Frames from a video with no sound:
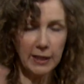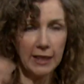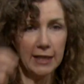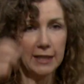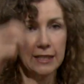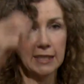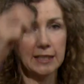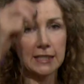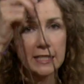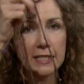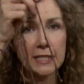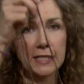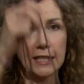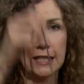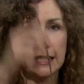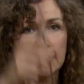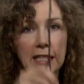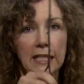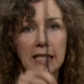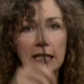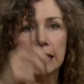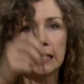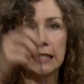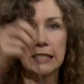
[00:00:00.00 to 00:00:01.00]
and then stick
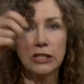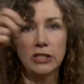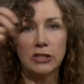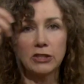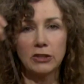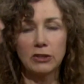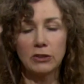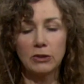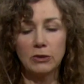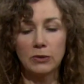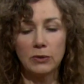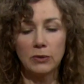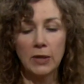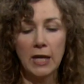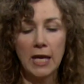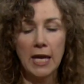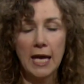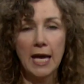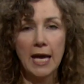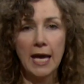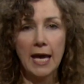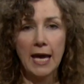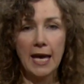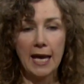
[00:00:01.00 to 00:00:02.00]
it into
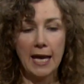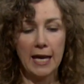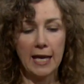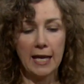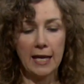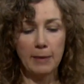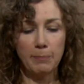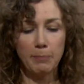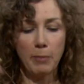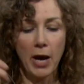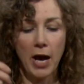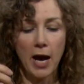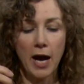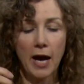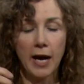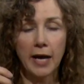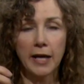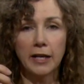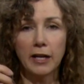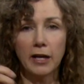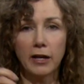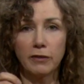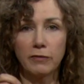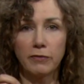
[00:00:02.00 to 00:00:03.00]
a
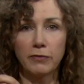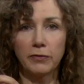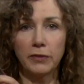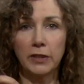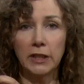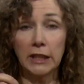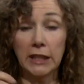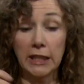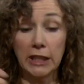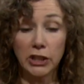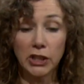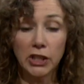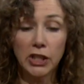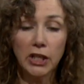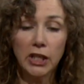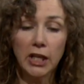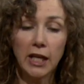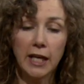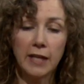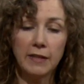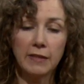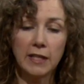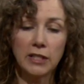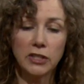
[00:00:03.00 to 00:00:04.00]
pod of glitter,
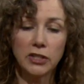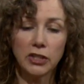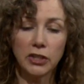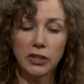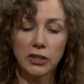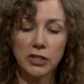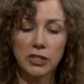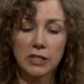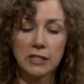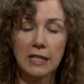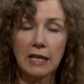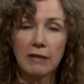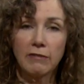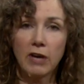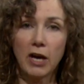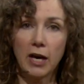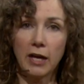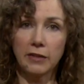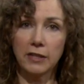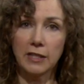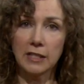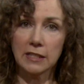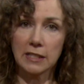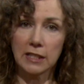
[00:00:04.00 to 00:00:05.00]
and then you'll just have all
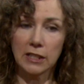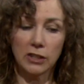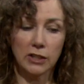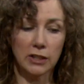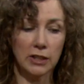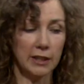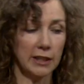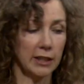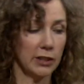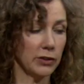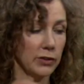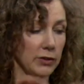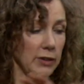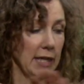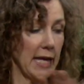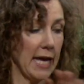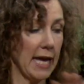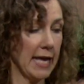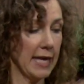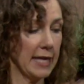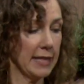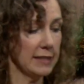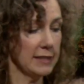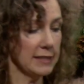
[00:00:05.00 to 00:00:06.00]
these little glittery
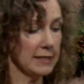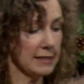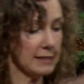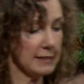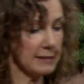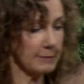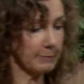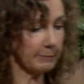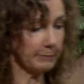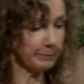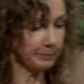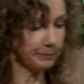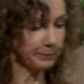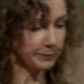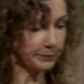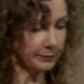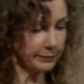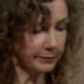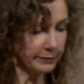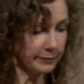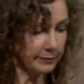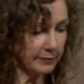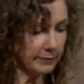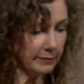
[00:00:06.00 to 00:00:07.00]
ends.
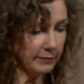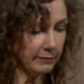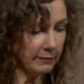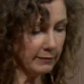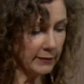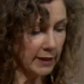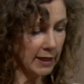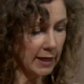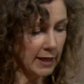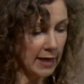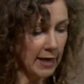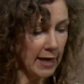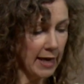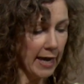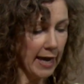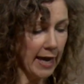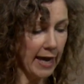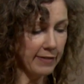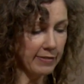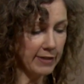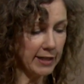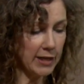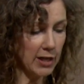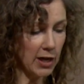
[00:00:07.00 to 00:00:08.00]

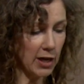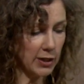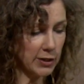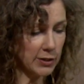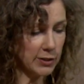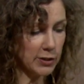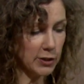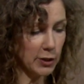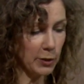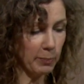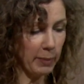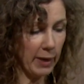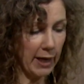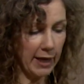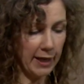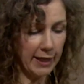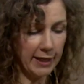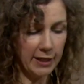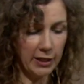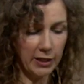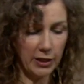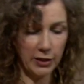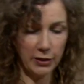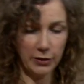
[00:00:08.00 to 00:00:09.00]
And then also
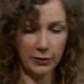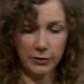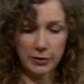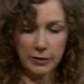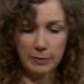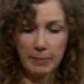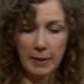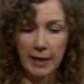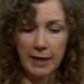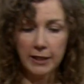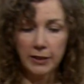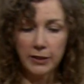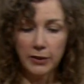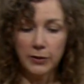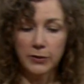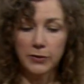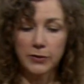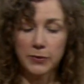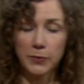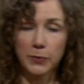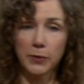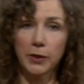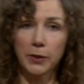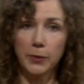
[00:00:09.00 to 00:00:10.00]
pine cones. Pine
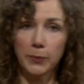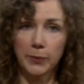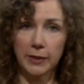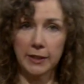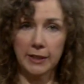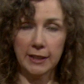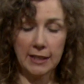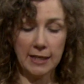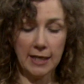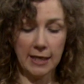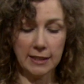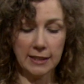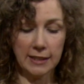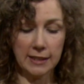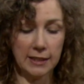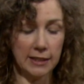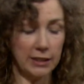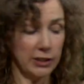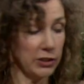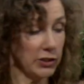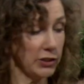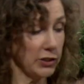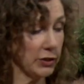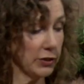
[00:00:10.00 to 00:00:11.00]
cones work really nicely
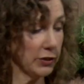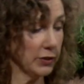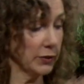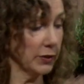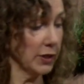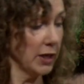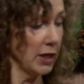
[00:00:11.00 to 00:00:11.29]
too.